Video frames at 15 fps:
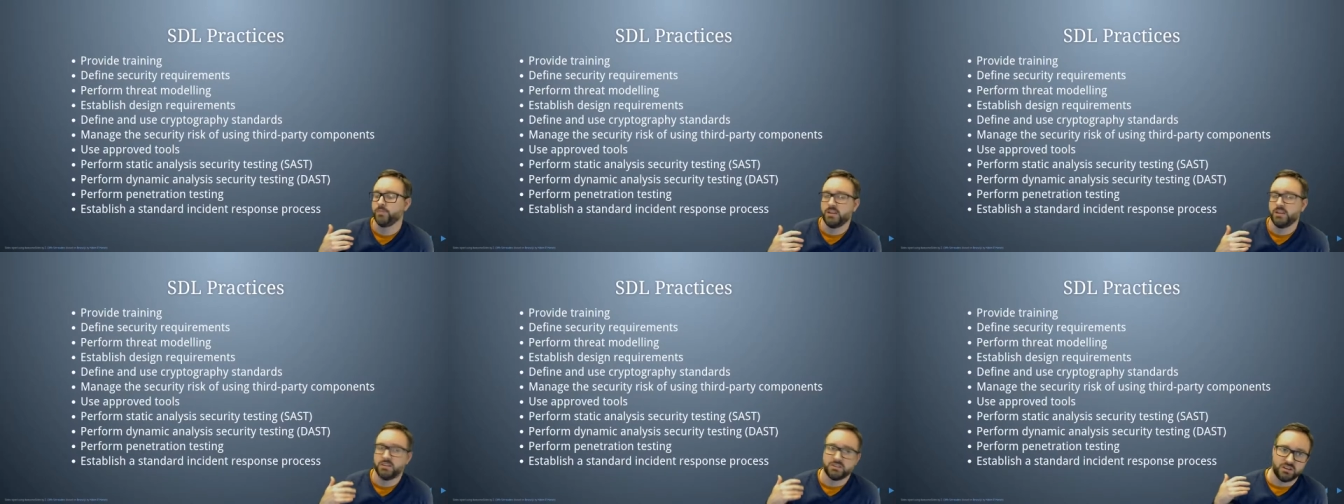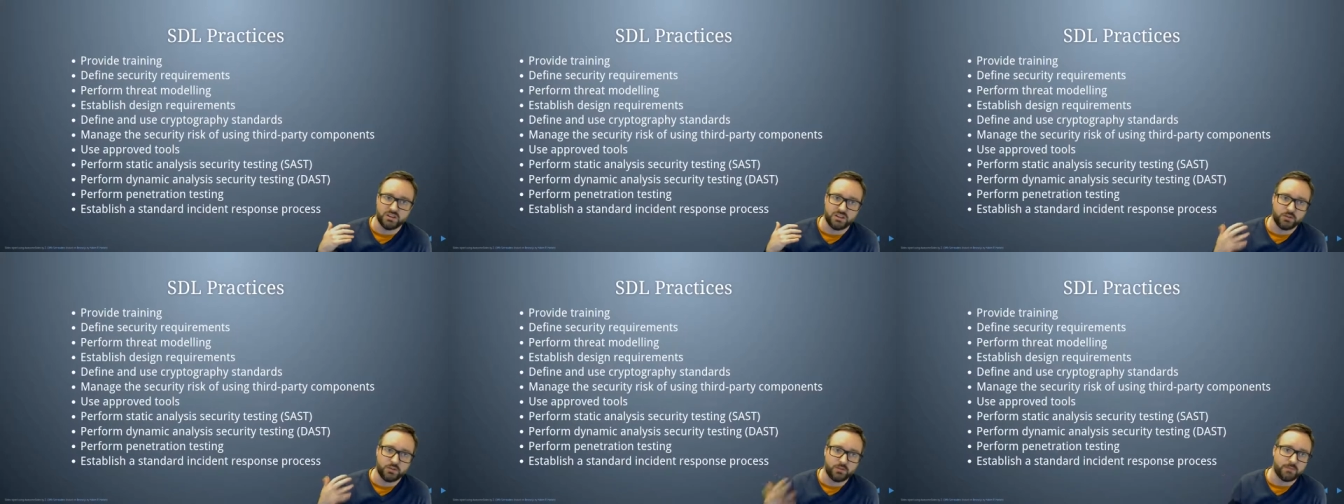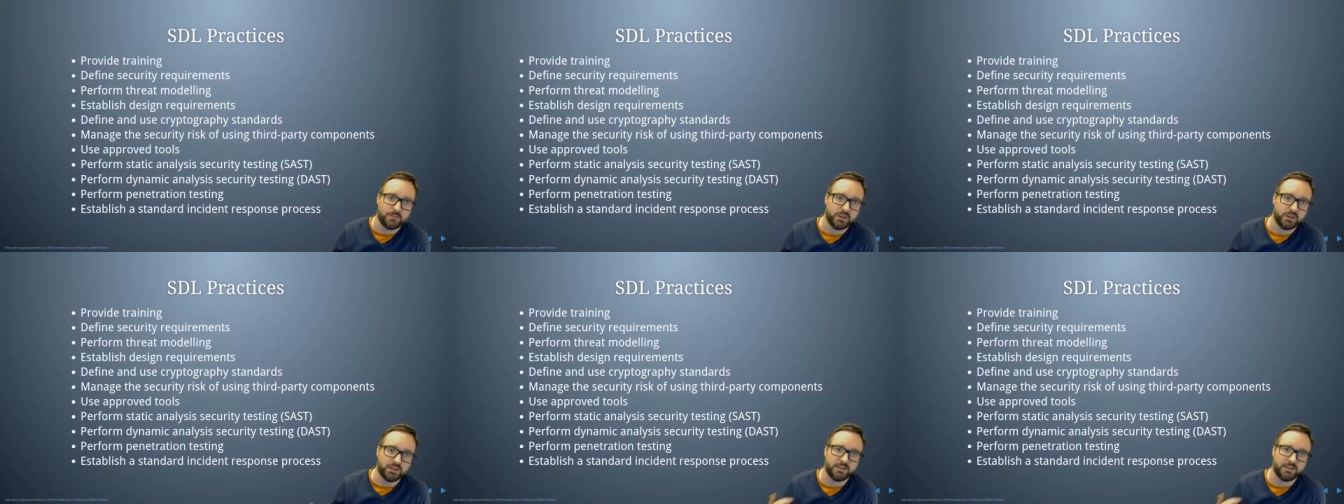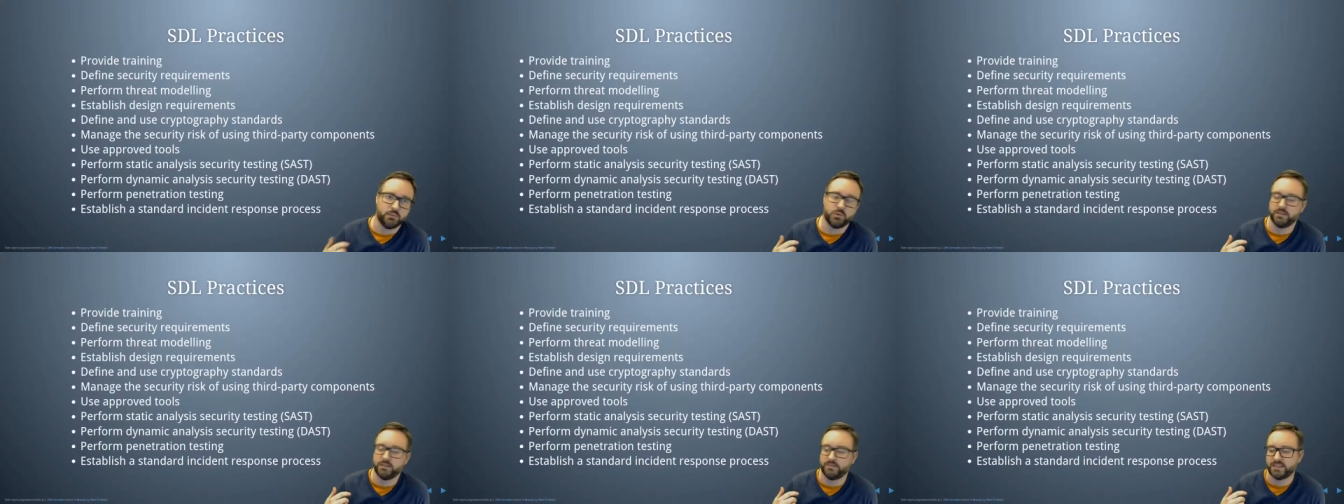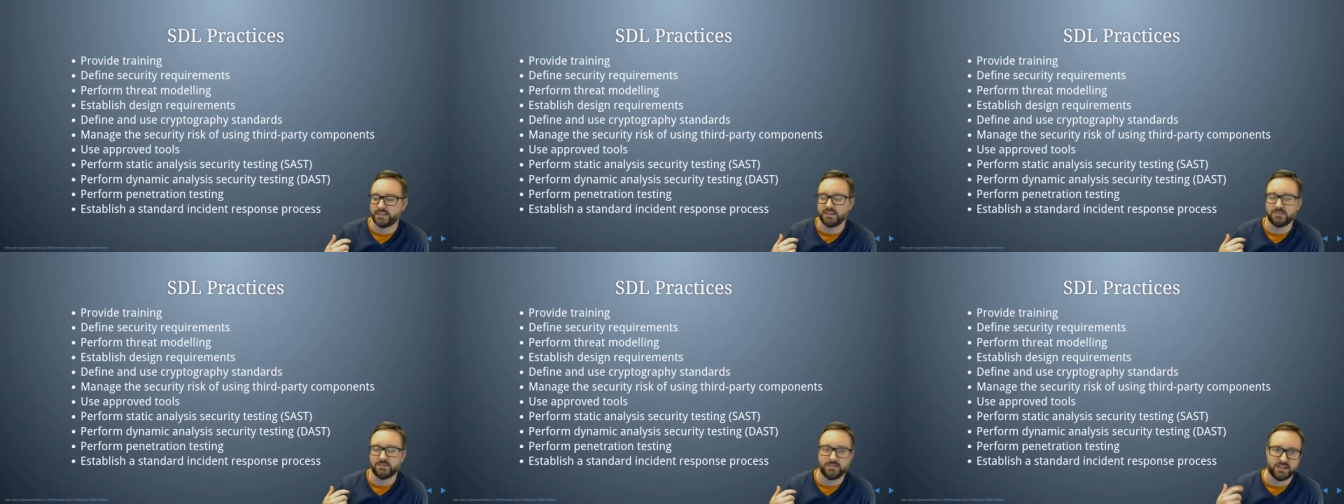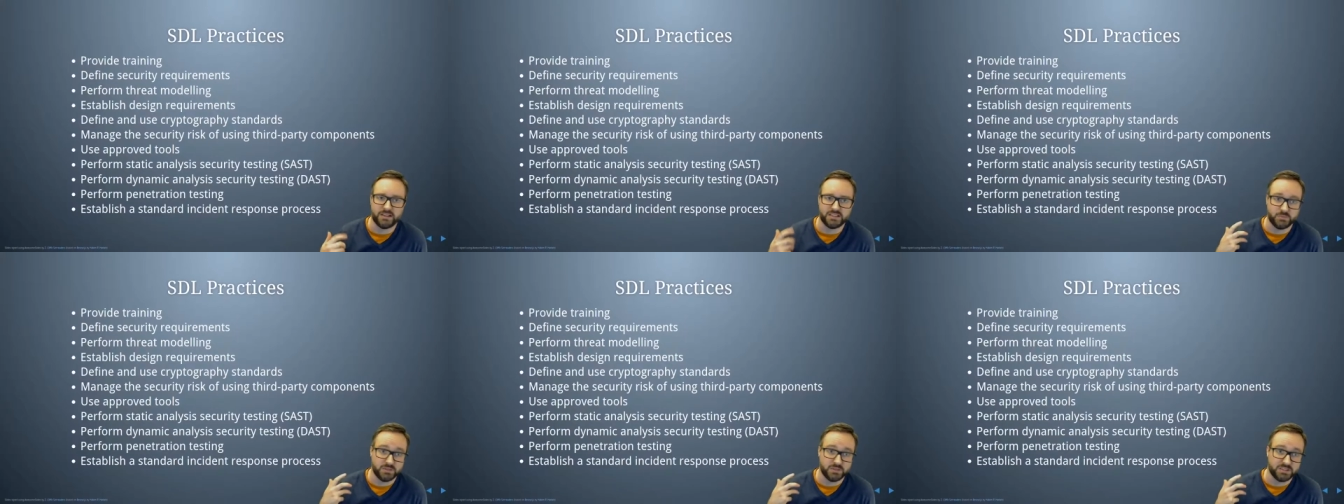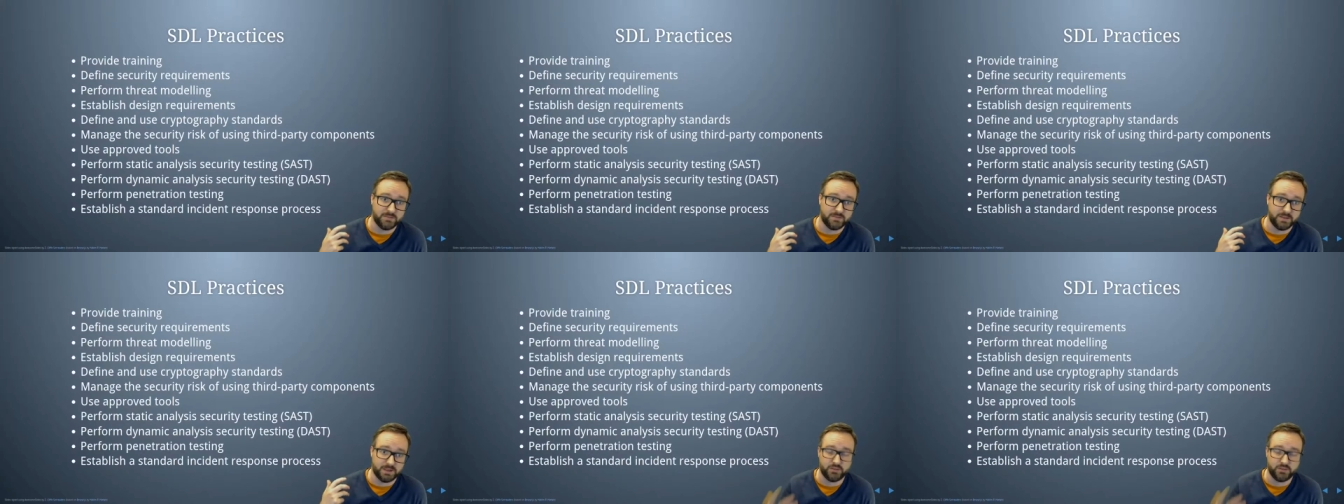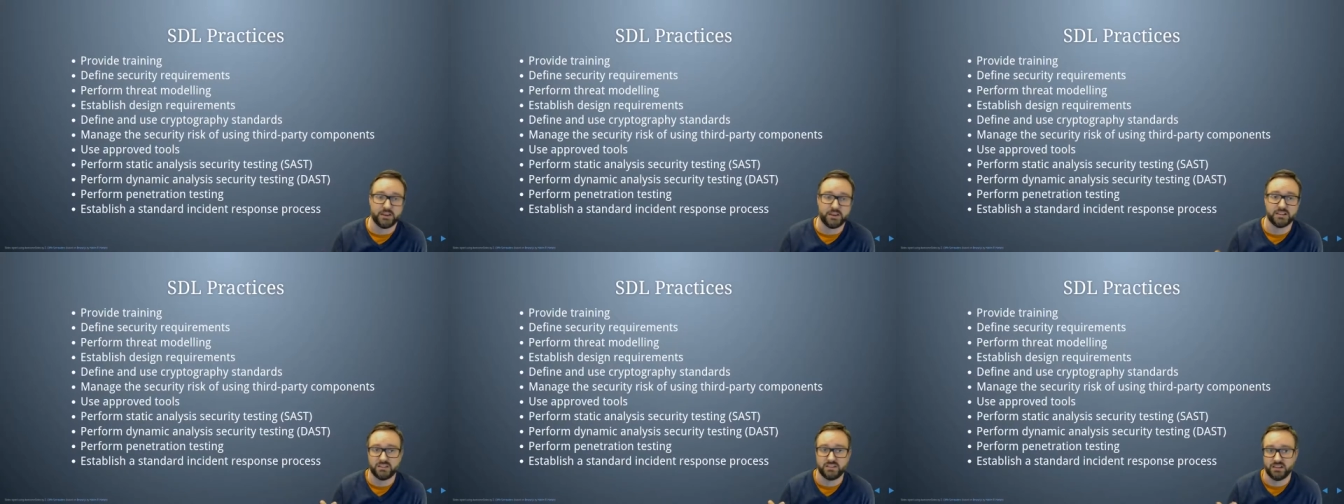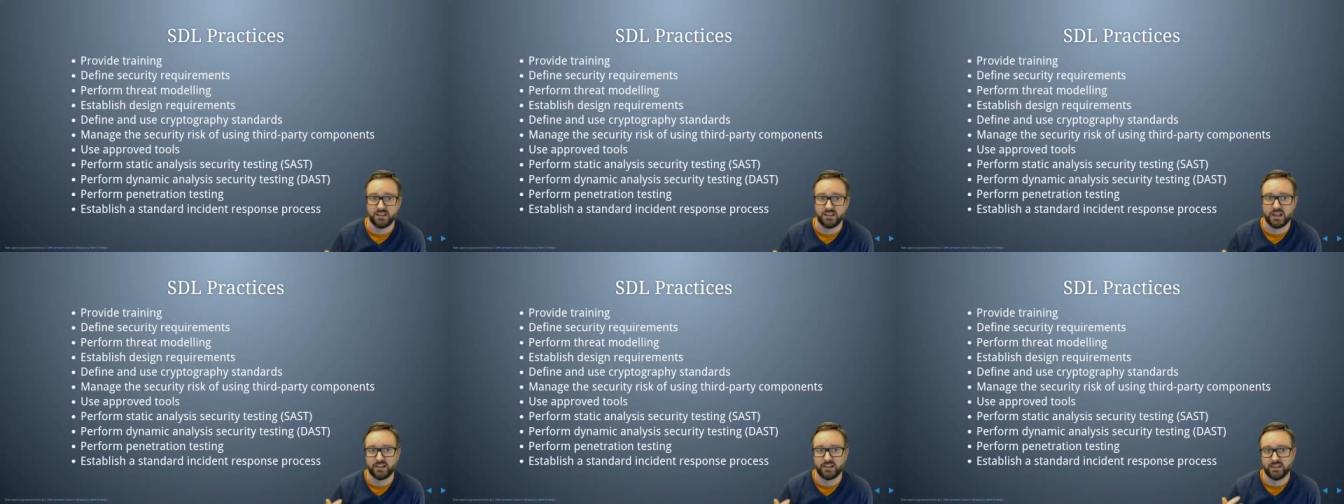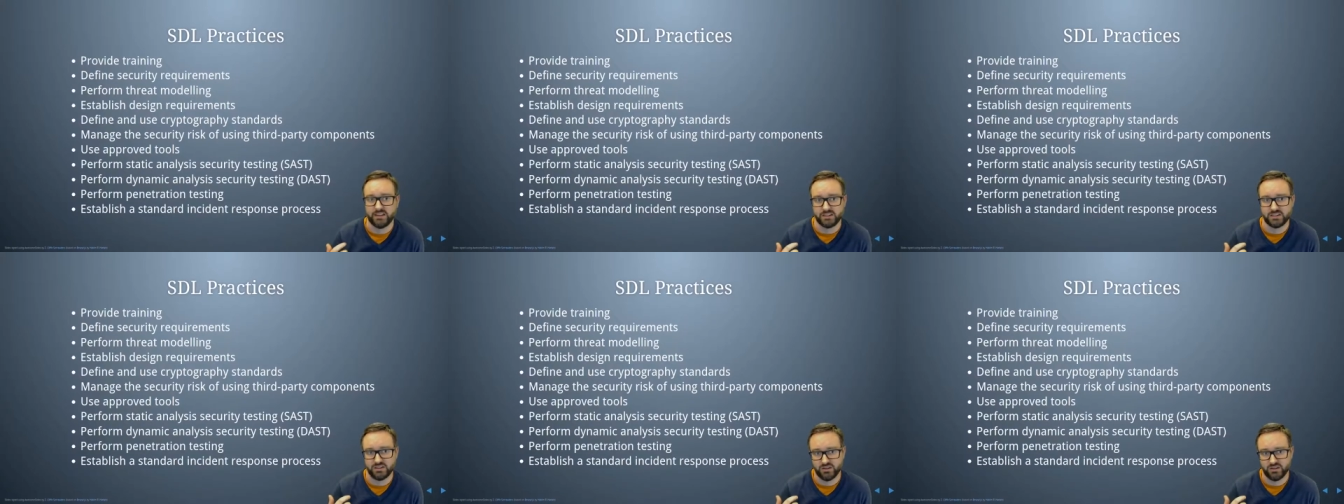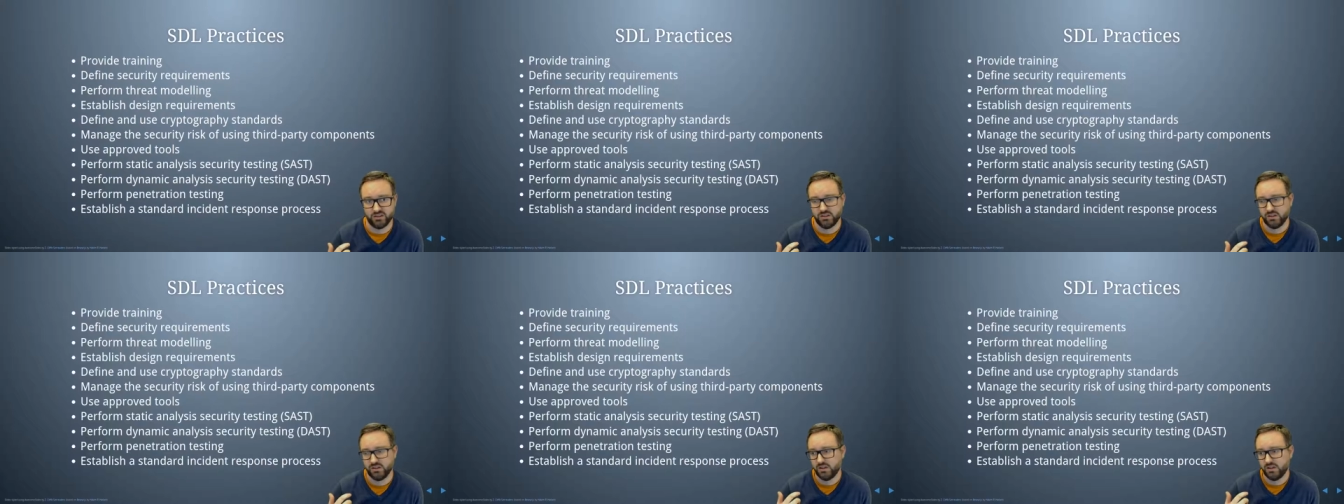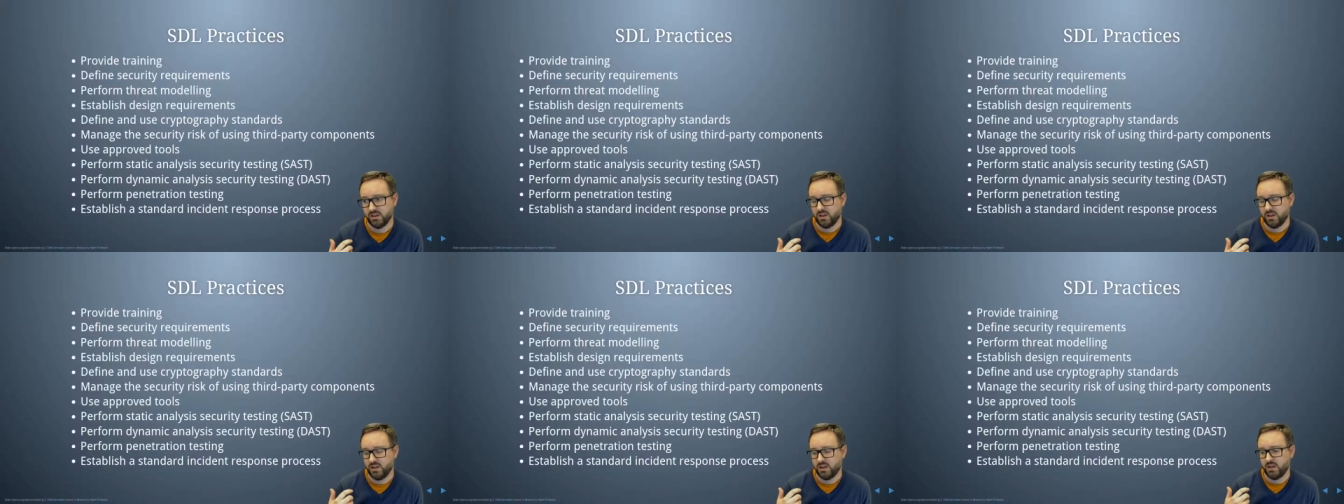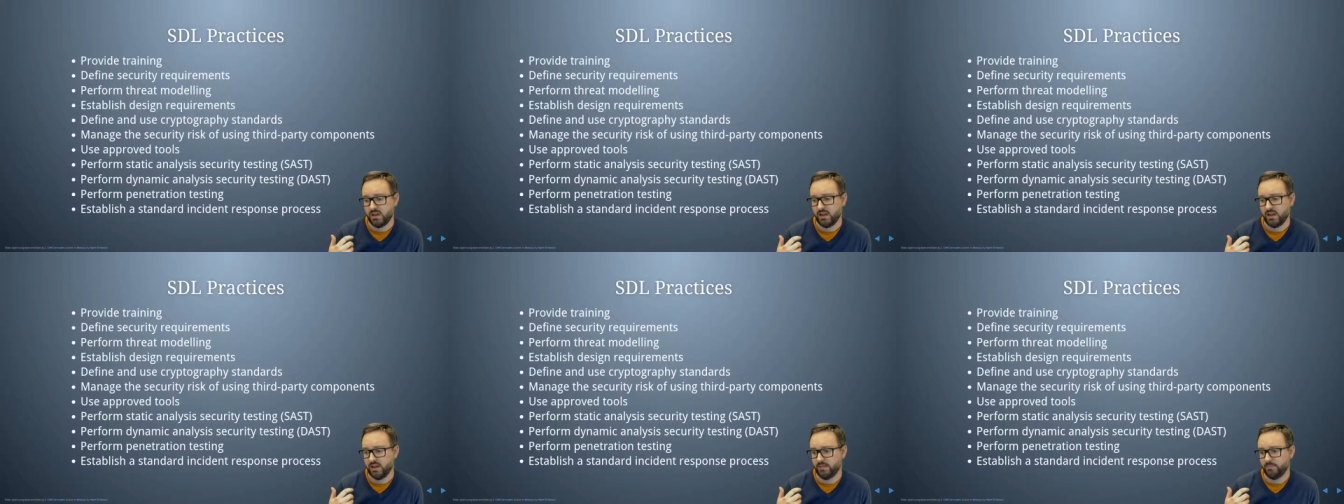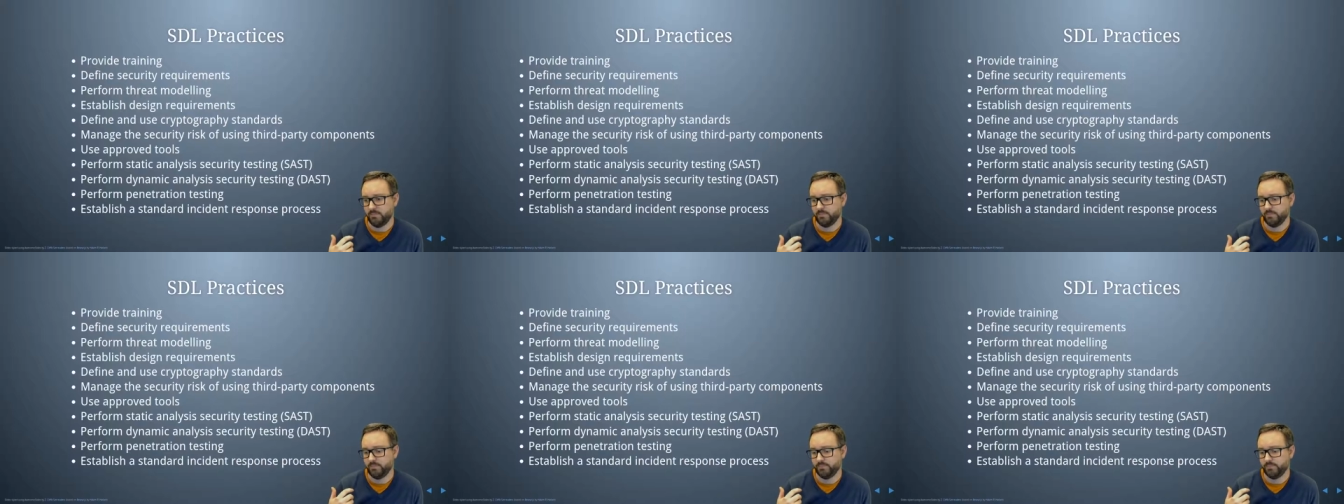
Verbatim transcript: So your threat modeling will have identified specific threats that are likely to um,